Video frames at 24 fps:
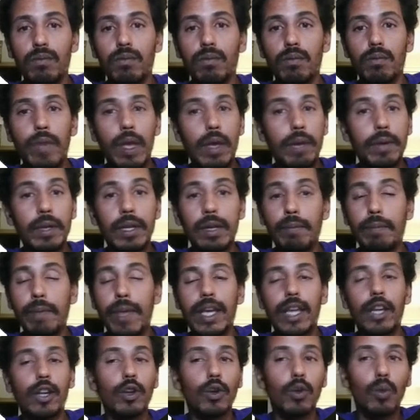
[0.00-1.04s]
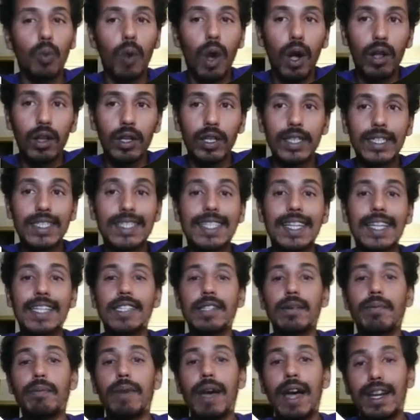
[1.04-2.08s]
Maybe make a new wallet, send
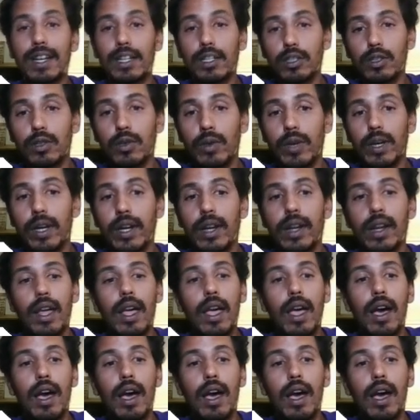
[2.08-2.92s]
some Matic to it.